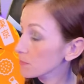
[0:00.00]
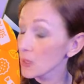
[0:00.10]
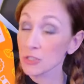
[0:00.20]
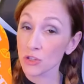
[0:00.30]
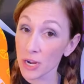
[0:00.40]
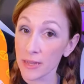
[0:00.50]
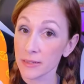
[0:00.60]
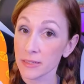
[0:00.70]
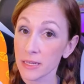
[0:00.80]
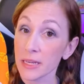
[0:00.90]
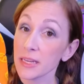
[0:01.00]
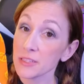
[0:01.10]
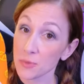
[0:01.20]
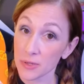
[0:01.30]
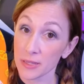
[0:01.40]
Try it. It's
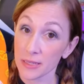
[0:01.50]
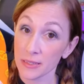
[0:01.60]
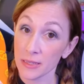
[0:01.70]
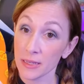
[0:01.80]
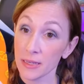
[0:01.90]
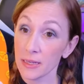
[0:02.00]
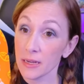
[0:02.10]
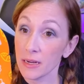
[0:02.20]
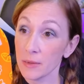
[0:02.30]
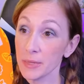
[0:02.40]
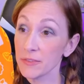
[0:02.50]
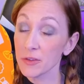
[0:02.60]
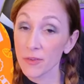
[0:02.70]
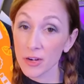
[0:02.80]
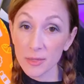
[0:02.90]
worth it. Um, if you've
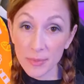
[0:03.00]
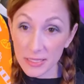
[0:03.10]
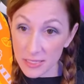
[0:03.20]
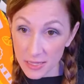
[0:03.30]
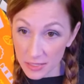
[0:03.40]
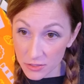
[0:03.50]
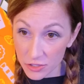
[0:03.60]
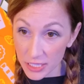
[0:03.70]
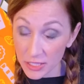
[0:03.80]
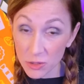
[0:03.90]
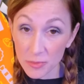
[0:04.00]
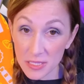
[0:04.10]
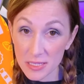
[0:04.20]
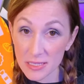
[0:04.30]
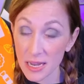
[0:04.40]
already been to the country and you miss
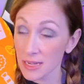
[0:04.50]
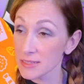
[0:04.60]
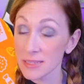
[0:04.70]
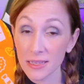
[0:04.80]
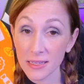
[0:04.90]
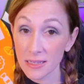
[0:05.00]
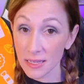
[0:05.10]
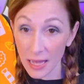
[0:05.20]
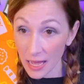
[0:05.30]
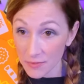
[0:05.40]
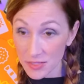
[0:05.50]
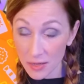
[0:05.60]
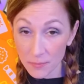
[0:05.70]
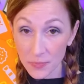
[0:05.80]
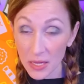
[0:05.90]
the snacks, have
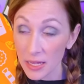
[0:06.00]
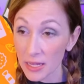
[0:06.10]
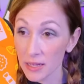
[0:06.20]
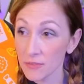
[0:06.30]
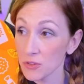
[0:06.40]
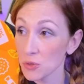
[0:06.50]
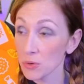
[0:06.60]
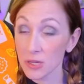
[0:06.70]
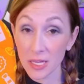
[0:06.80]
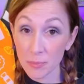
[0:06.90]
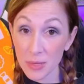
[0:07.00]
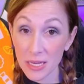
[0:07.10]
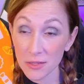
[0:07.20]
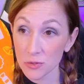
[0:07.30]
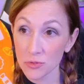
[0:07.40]
some. If you're like me
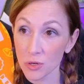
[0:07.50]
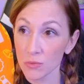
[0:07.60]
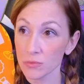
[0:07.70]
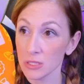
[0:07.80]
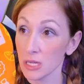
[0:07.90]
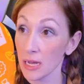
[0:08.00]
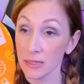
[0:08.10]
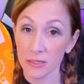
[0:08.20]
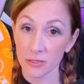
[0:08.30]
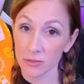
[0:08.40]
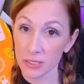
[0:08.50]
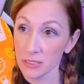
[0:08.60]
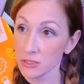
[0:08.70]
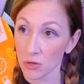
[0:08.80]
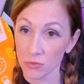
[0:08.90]
and you don't, I literally
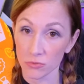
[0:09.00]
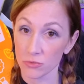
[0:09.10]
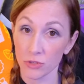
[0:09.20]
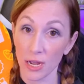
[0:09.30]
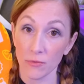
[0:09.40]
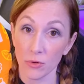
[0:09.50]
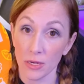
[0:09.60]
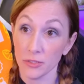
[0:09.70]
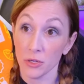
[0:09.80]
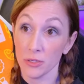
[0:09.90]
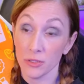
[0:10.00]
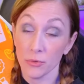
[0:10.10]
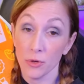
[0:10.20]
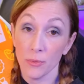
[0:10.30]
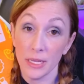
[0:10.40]
don't travel. I, do, I don't
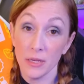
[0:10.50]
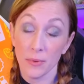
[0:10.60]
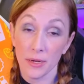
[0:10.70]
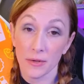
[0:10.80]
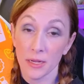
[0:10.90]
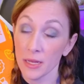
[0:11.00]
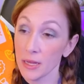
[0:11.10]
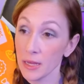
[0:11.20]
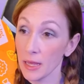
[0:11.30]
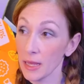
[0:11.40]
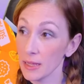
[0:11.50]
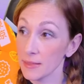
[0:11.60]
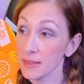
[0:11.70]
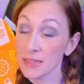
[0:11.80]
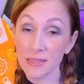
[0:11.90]
go anywhere. And
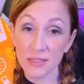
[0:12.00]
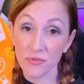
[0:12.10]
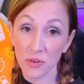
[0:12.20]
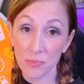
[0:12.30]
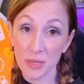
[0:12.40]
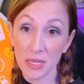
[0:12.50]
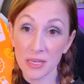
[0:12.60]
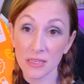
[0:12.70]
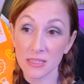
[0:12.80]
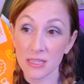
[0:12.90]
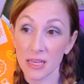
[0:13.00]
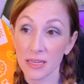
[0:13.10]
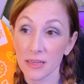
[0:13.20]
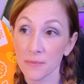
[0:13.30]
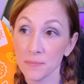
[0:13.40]
this for me is
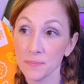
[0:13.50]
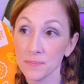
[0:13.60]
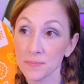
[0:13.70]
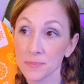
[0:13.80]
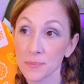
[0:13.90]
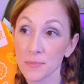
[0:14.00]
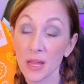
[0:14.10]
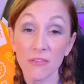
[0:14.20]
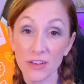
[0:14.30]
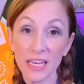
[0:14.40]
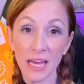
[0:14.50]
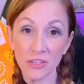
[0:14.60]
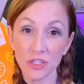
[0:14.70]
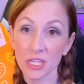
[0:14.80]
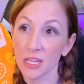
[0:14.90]
like a
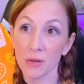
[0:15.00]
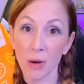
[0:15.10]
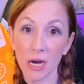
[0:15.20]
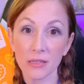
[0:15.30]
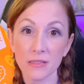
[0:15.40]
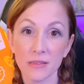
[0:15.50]
vacation in a box.